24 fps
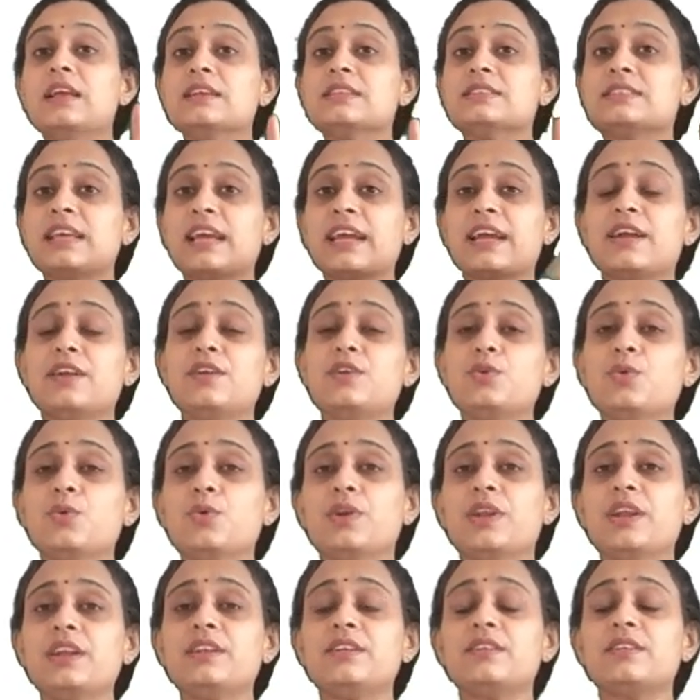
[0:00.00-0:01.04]
Second
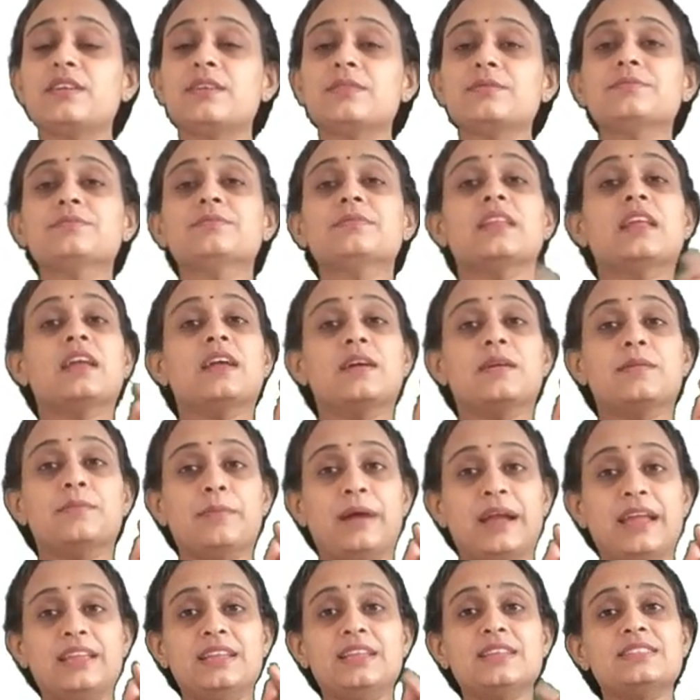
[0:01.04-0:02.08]
root it
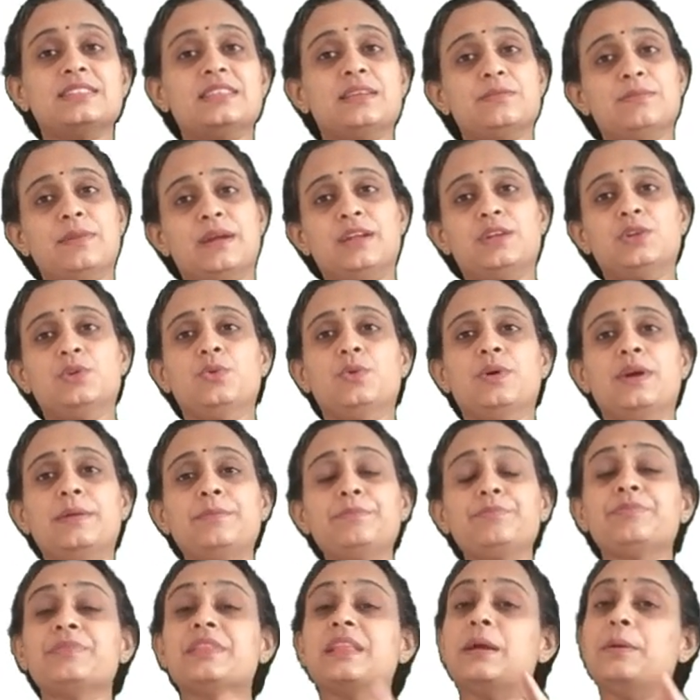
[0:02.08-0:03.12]
minus c by
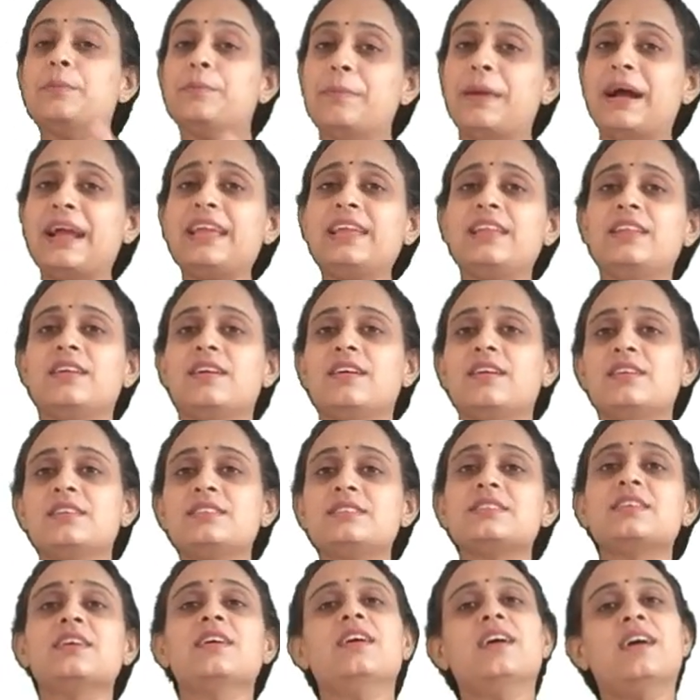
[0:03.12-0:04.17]
2m
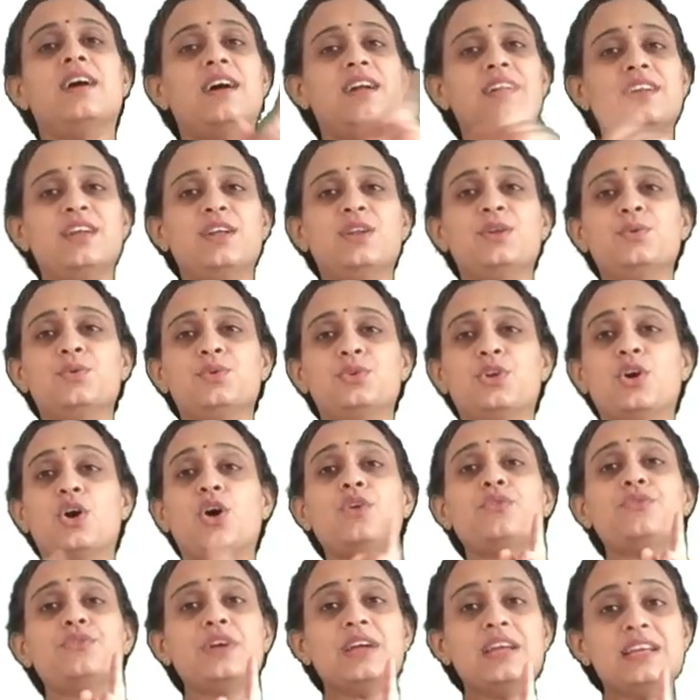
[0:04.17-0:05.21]
minus under root
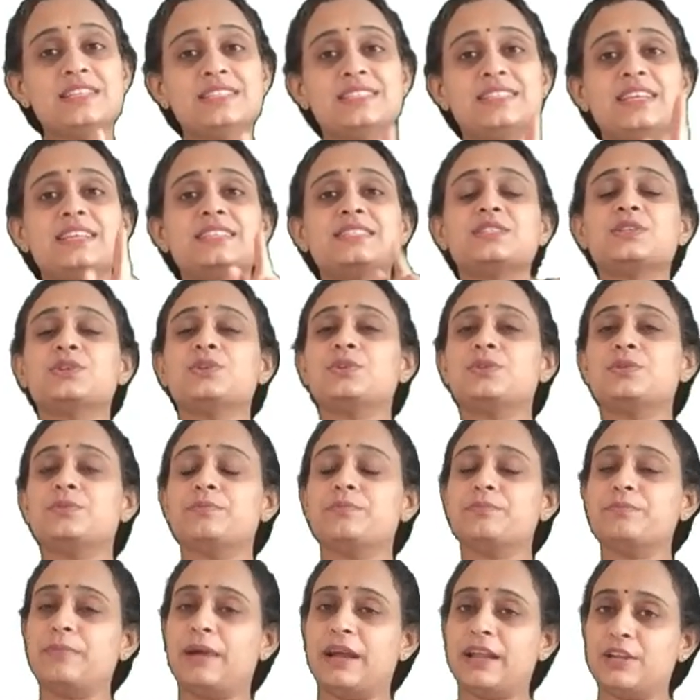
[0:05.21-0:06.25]
of c
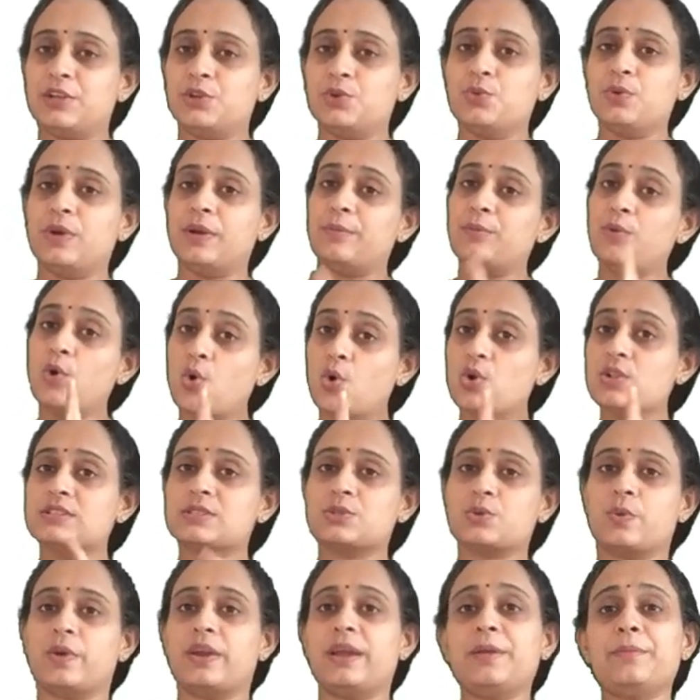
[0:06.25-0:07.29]
by 2m whole
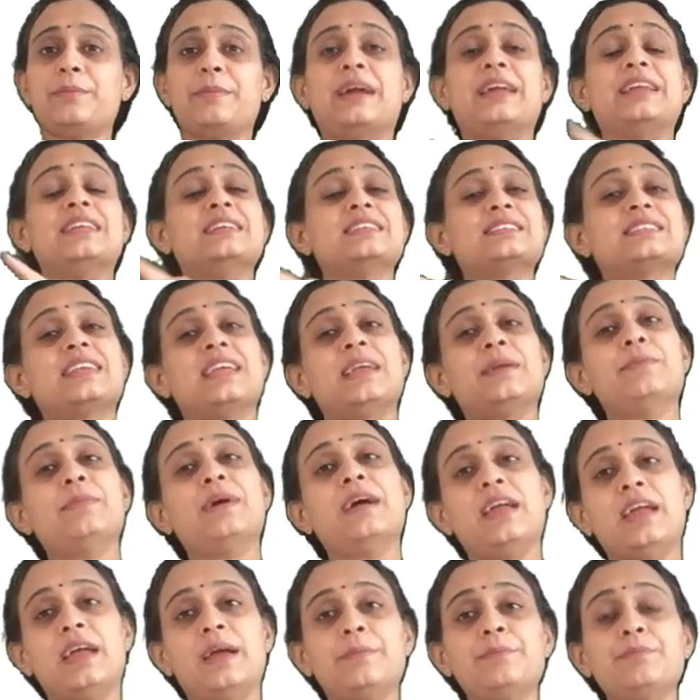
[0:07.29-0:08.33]
square minus k
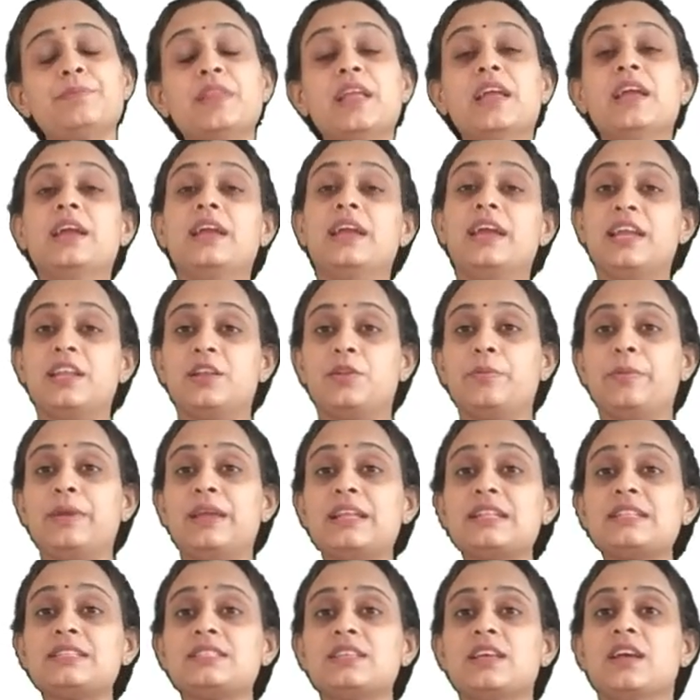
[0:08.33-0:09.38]
by m It
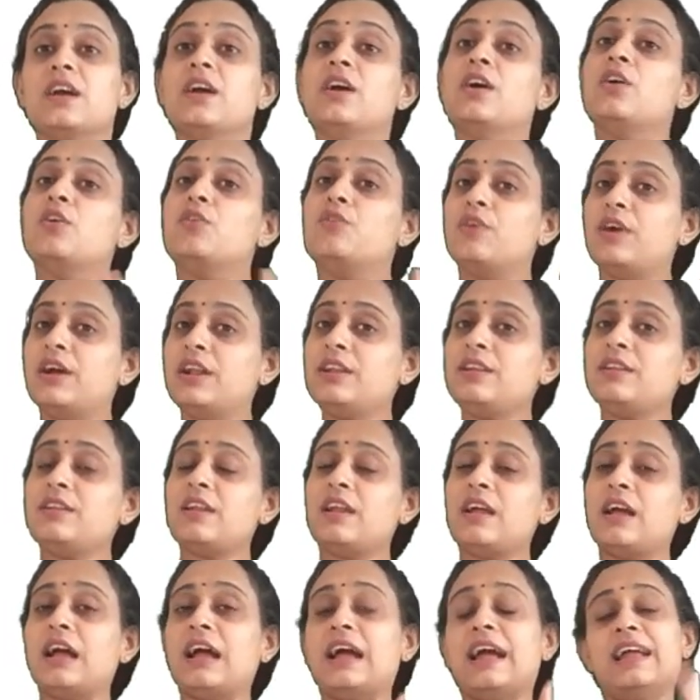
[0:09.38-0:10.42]
means 1
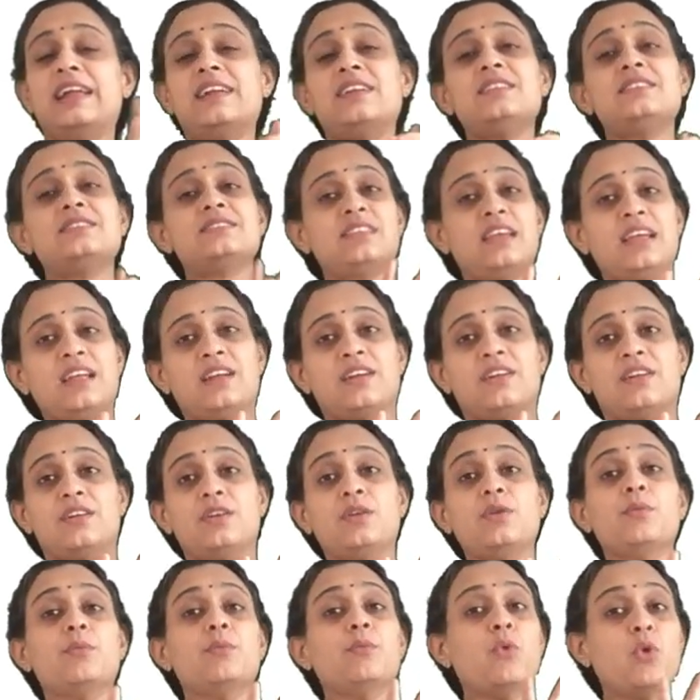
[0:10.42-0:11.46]
and
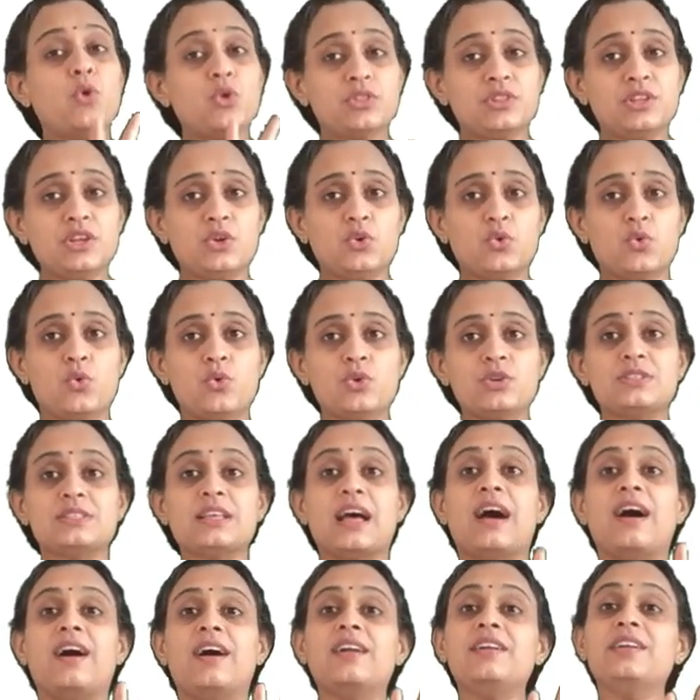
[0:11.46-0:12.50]
second, both the roots
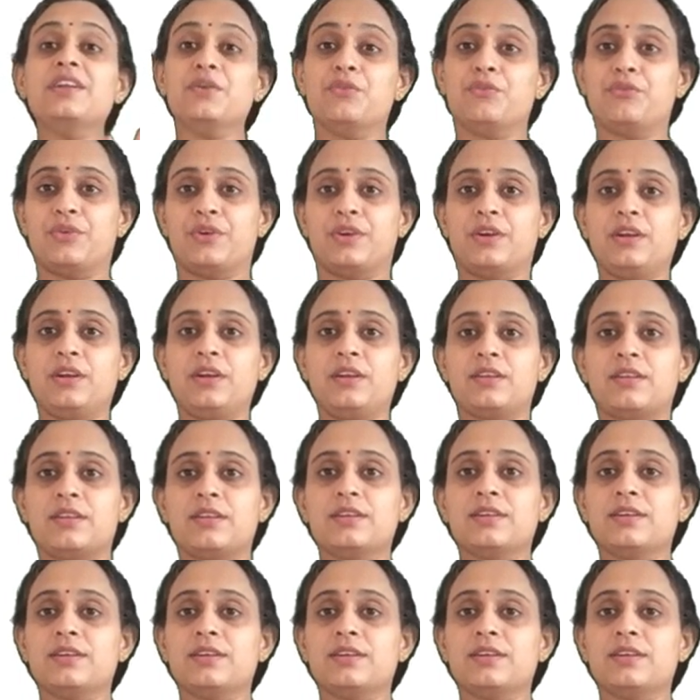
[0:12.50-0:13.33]
are different.